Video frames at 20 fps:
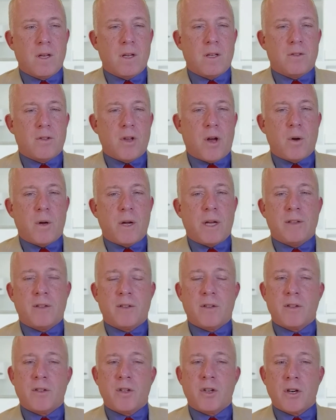So it's
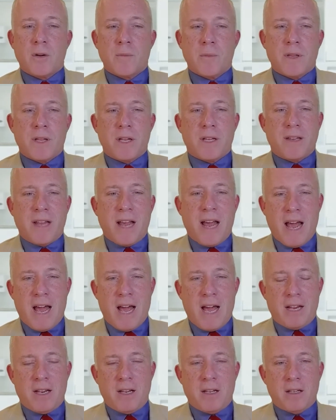determined that
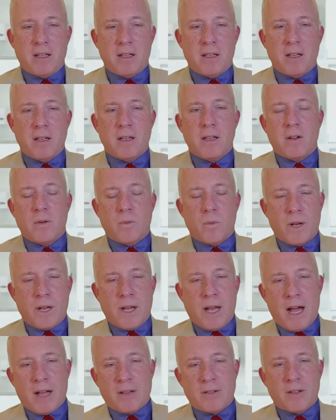Ted, when he
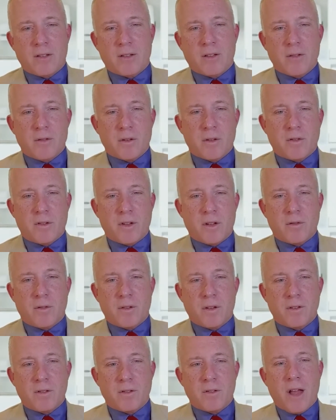has his liver
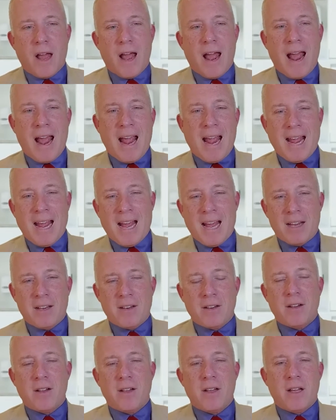stiffness
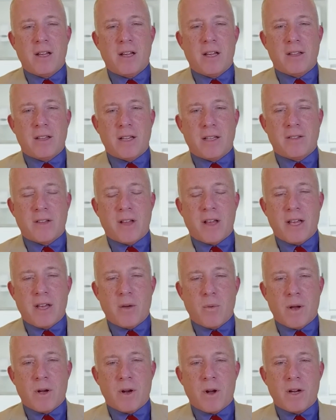and let's say he
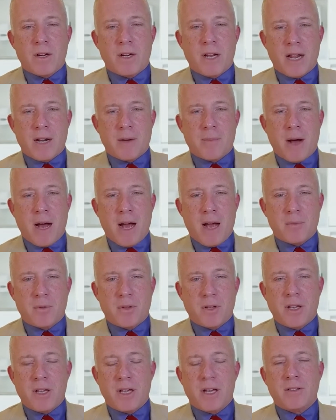went on and had a
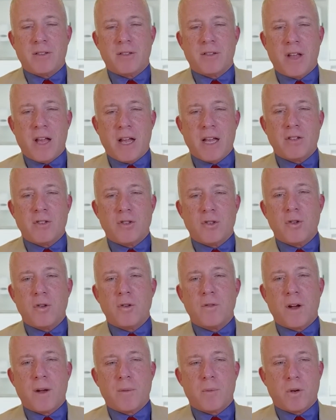biopsy, he has stage two
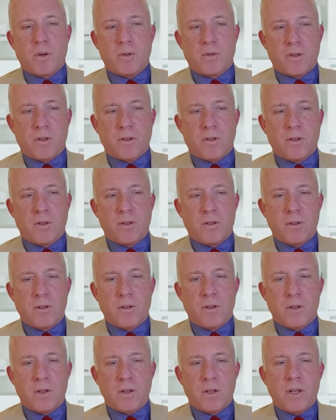fibrosis.
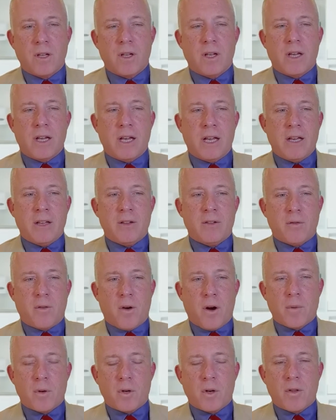Is
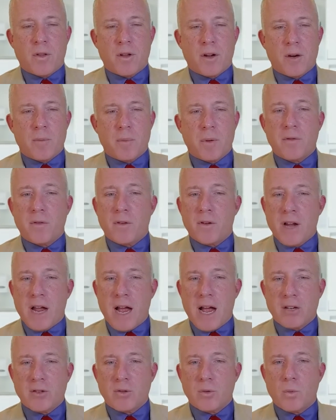pharmacotherapy for
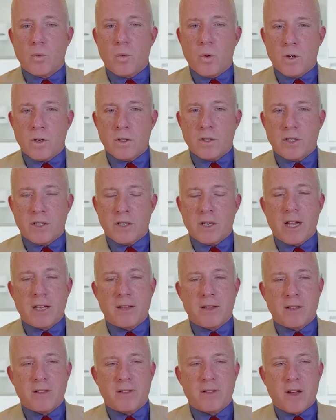NASH warranted
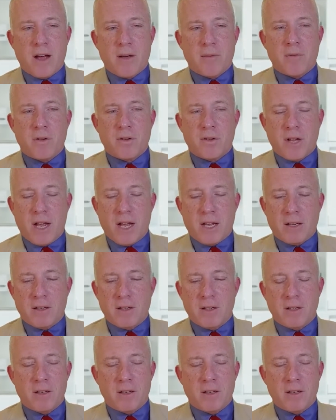at this time for Ted?